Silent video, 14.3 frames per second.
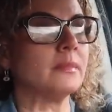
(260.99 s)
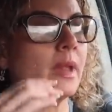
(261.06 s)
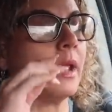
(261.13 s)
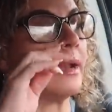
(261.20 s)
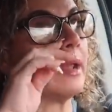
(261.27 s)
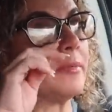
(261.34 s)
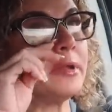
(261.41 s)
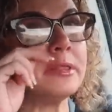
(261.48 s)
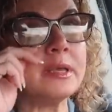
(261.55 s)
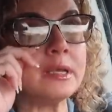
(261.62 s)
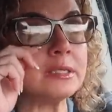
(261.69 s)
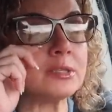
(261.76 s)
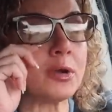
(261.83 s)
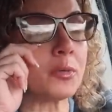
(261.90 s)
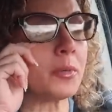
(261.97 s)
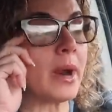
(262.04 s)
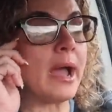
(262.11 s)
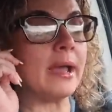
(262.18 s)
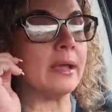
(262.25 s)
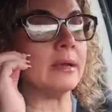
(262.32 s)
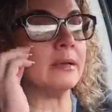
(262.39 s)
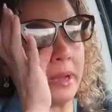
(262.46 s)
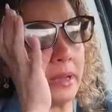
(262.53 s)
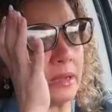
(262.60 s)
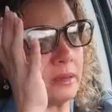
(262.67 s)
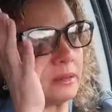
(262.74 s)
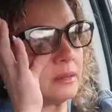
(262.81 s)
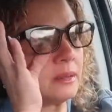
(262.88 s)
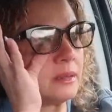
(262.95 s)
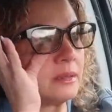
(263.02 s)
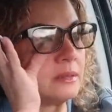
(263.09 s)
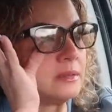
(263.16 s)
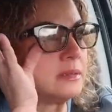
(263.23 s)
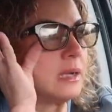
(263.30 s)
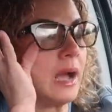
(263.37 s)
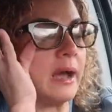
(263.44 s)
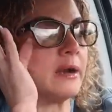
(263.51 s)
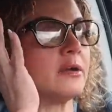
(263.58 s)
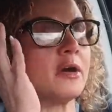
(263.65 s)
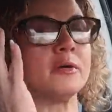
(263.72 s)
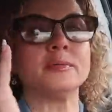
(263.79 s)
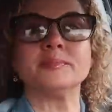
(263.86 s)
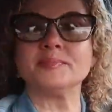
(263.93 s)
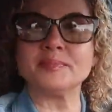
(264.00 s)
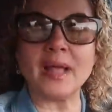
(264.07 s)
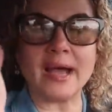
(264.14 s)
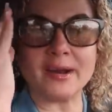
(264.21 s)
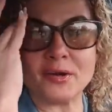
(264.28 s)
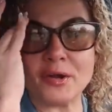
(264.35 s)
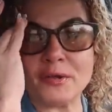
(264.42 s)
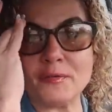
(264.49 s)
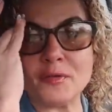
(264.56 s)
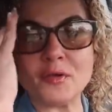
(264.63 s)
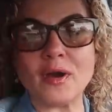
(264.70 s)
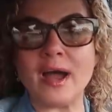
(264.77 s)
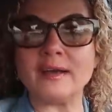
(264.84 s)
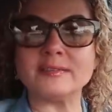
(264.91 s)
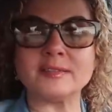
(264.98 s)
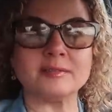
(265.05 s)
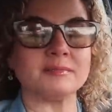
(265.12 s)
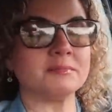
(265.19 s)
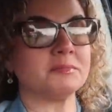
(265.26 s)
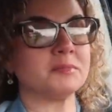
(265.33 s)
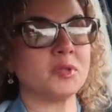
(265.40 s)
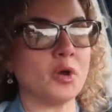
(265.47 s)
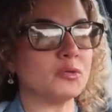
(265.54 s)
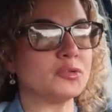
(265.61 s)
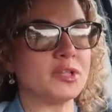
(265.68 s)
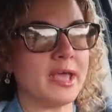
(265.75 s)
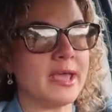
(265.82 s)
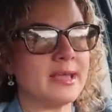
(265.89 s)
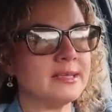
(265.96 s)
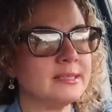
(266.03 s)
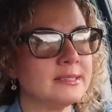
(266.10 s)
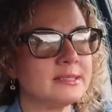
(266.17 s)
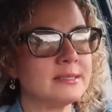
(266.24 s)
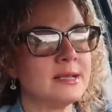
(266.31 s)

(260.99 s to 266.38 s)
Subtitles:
and everything is all right, but I don't know. I don't know if you have those days.